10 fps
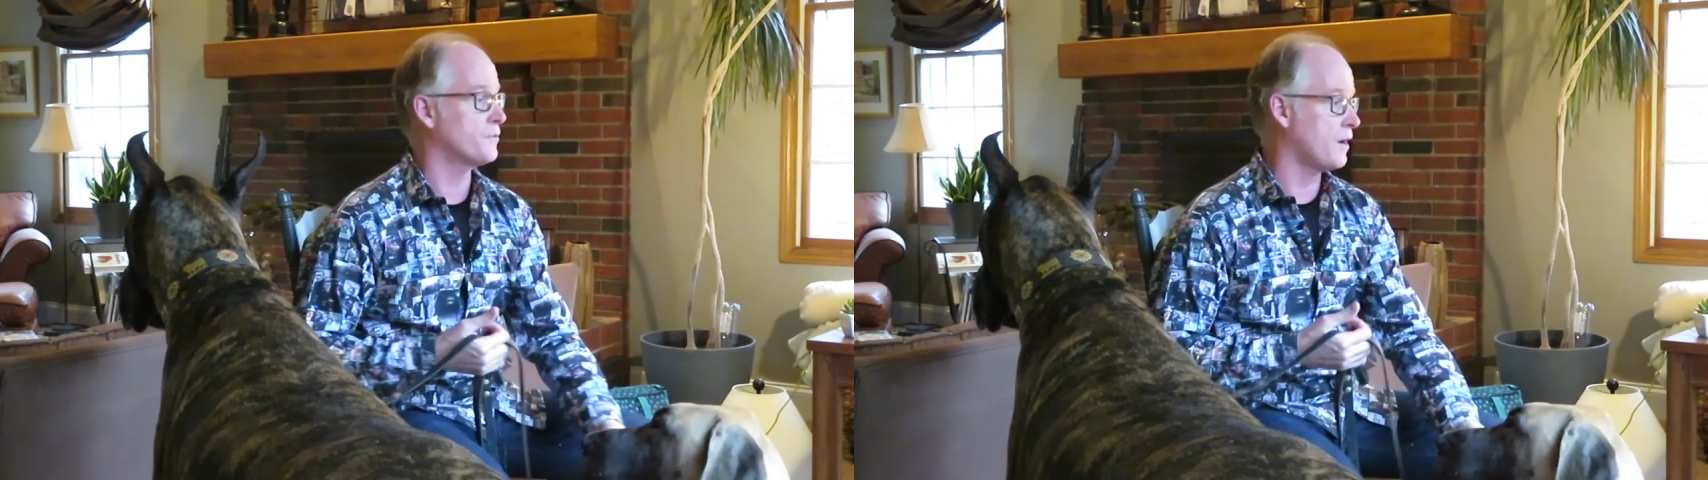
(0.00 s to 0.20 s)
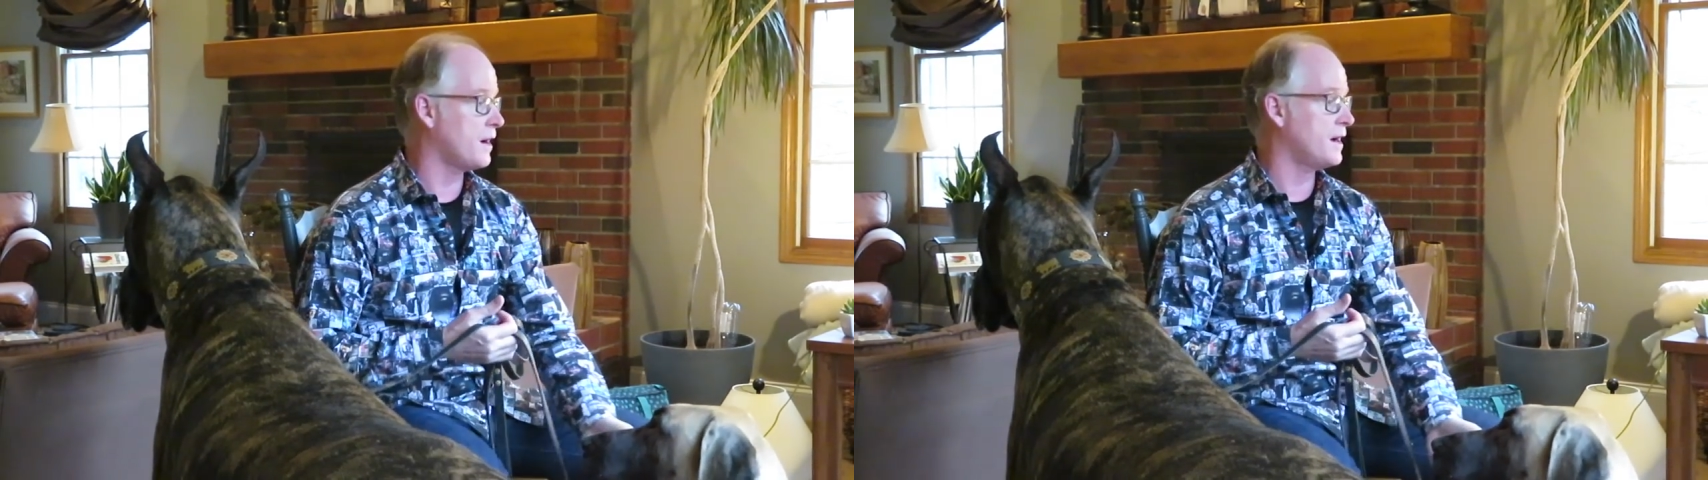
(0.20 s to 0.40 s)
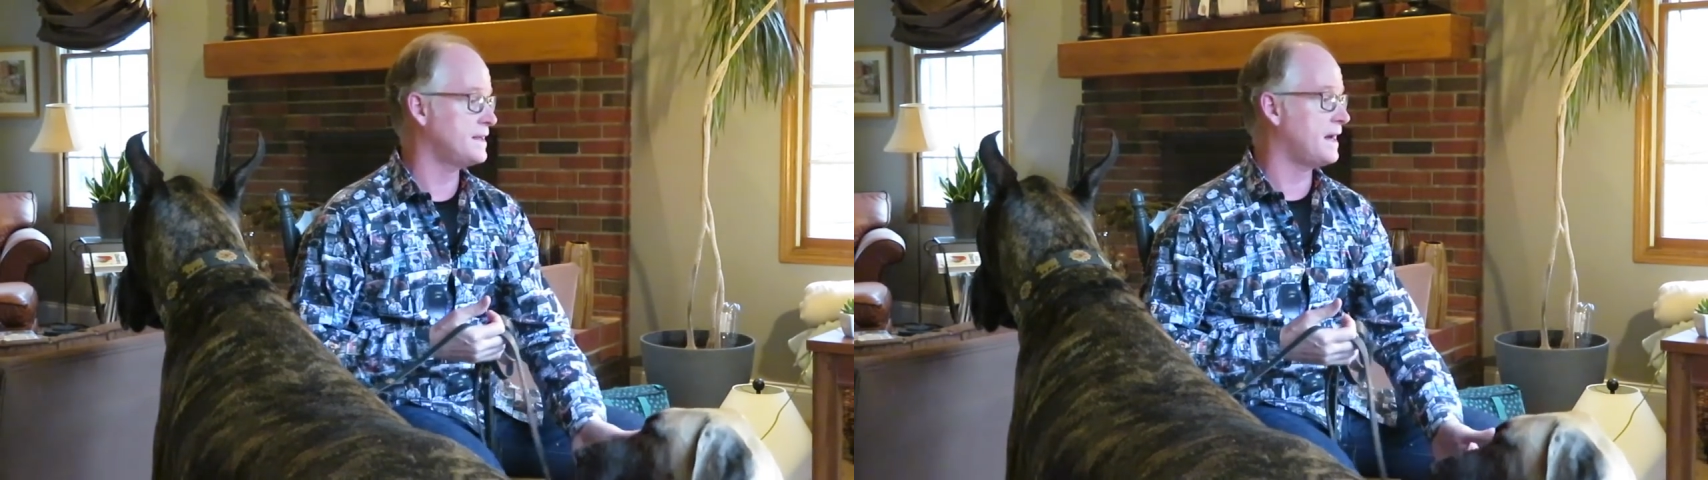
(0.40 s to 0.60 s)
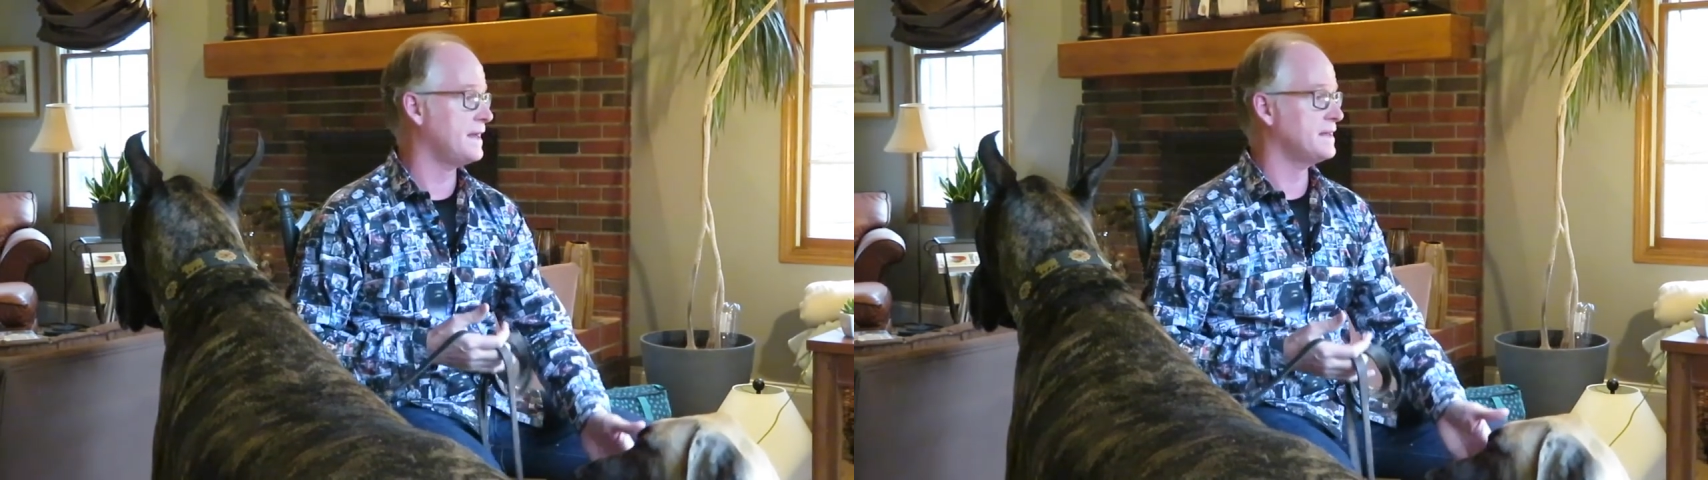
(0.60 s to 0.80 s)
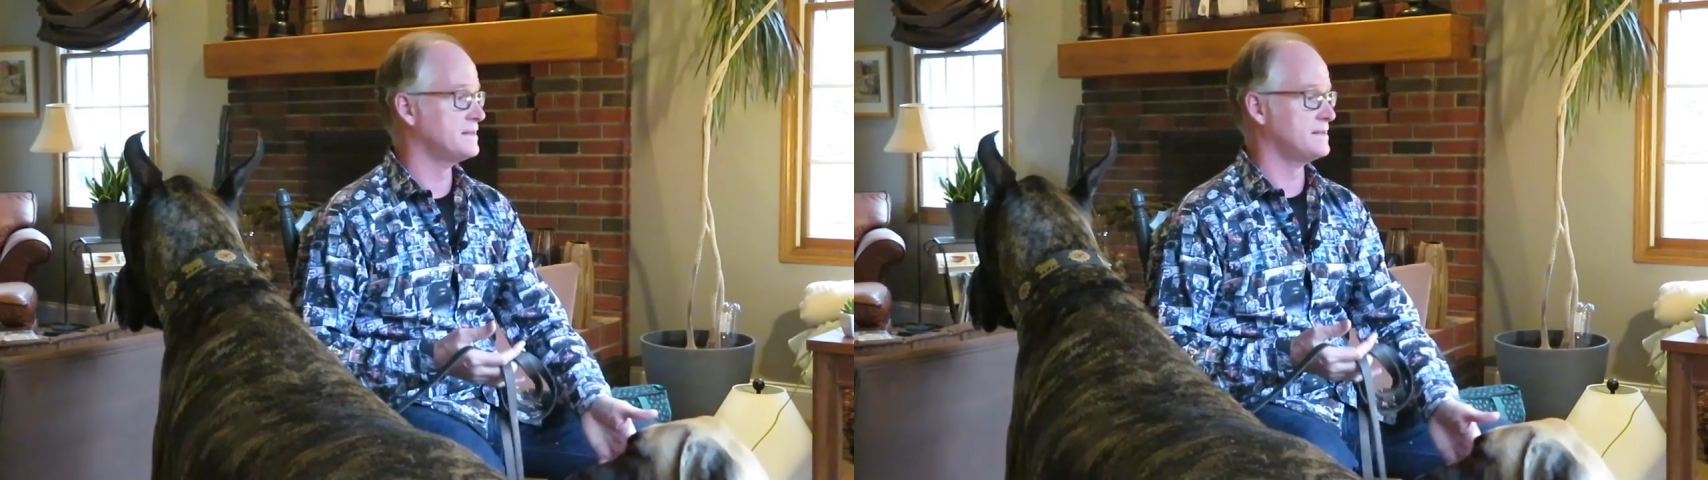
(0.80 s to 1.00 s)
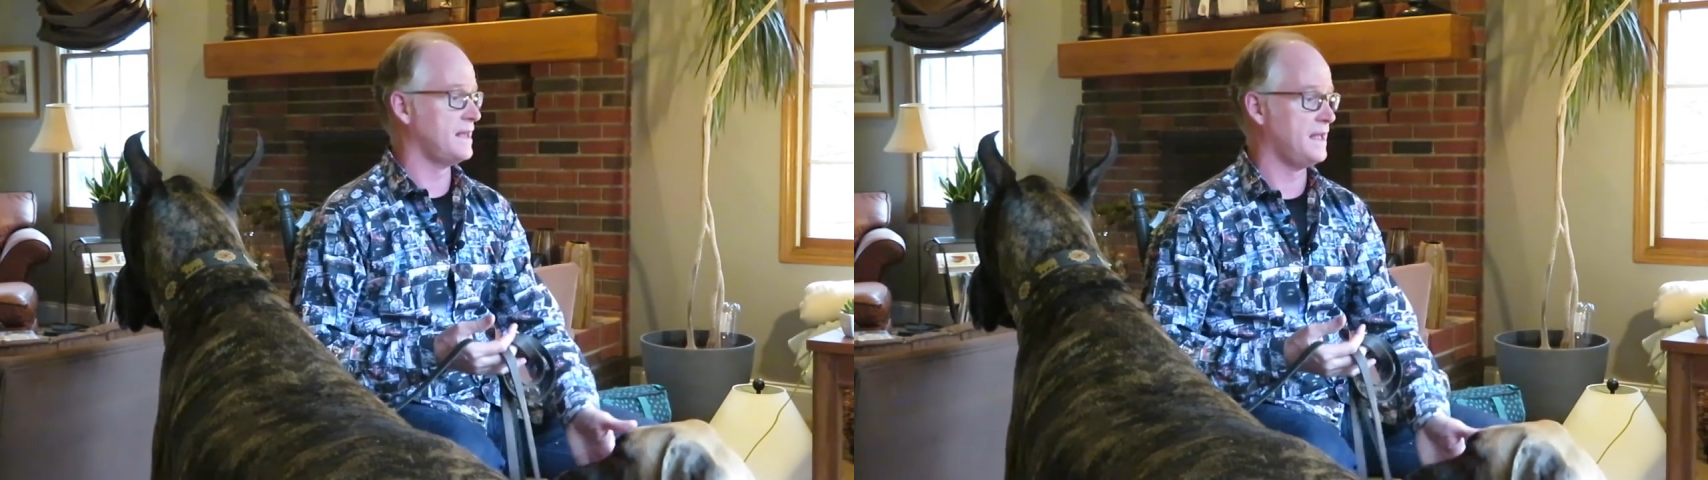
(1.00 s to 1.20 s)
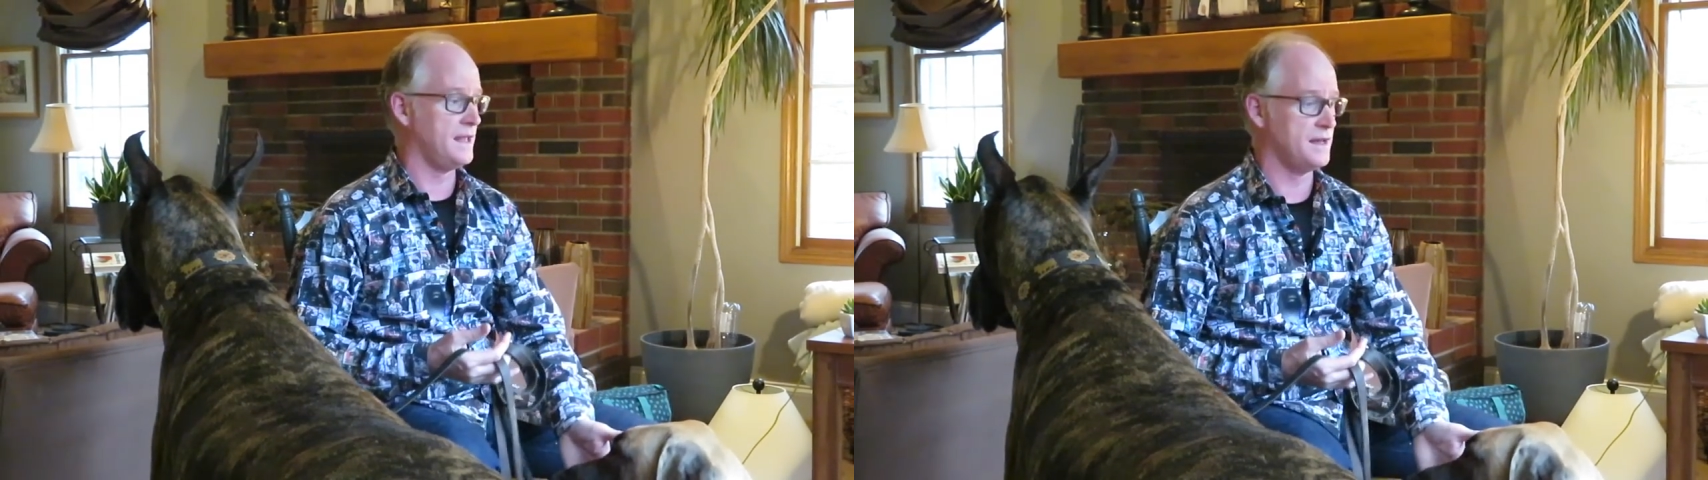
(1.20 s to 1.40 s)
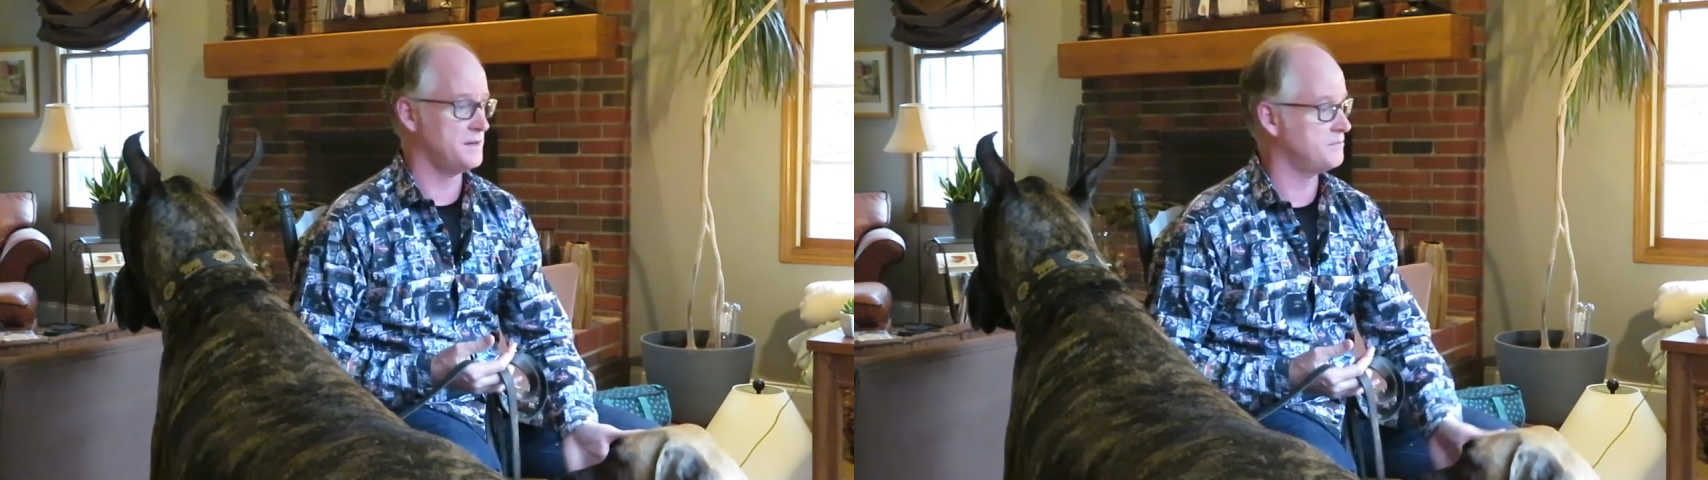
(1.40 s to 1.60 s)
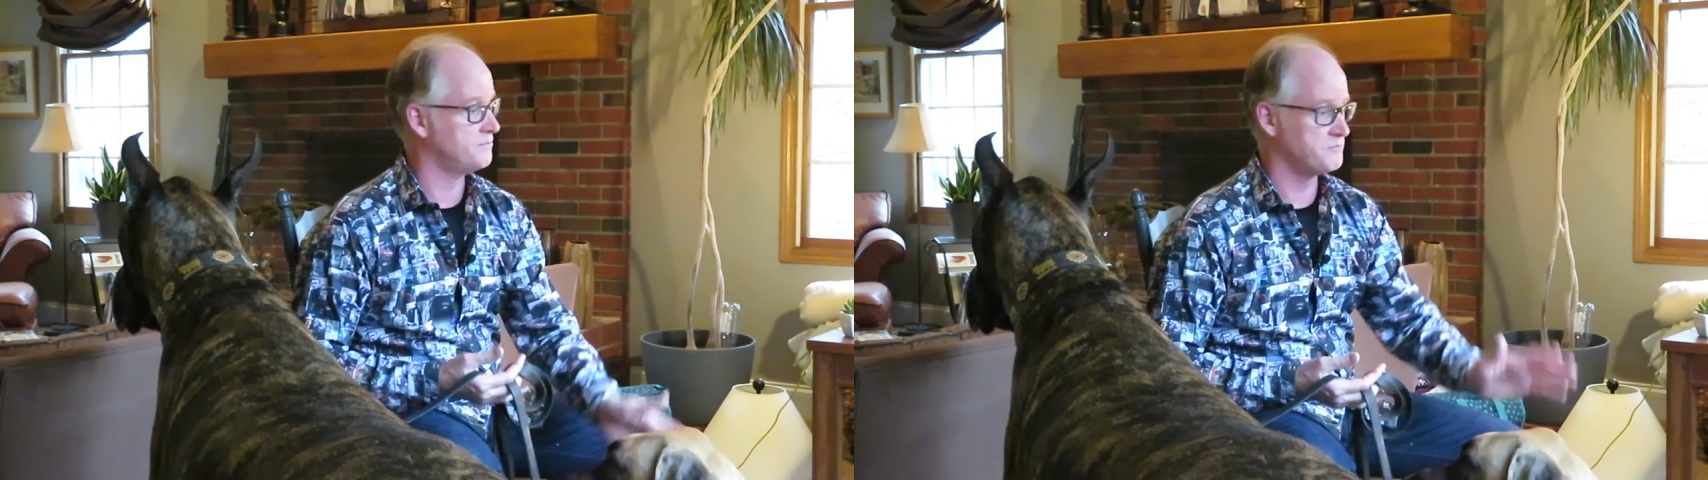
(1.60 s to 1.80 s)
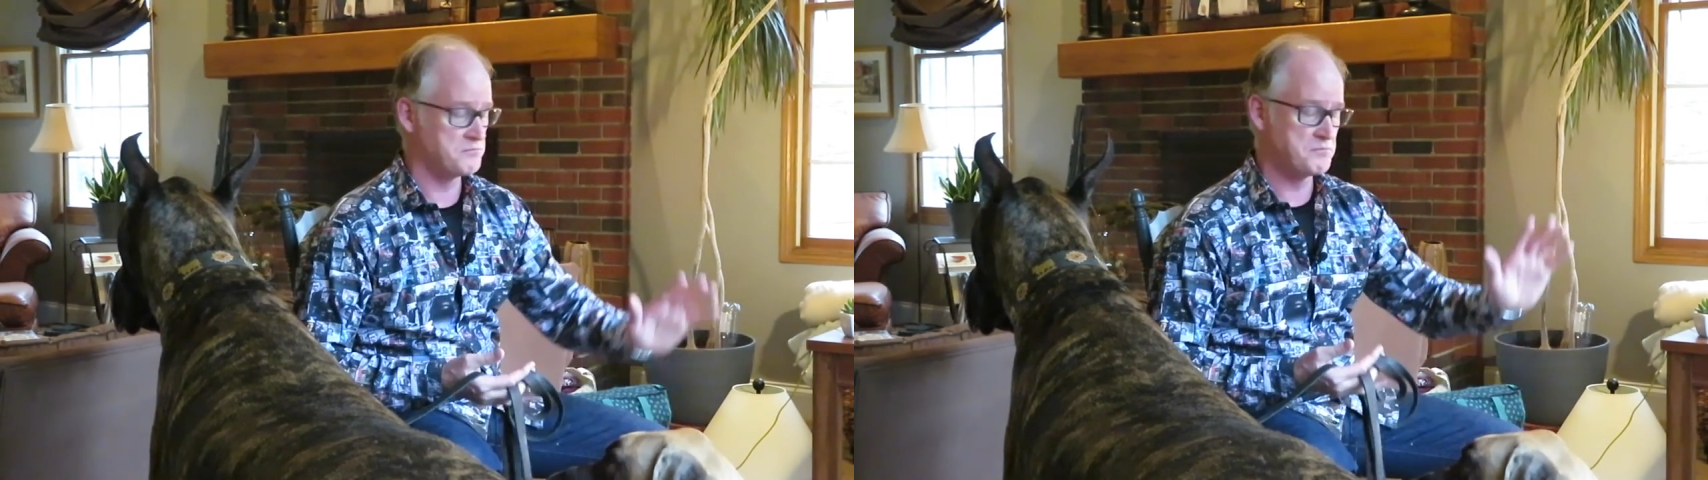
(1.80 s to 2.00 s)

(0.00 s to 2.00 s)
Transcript: raw diets, and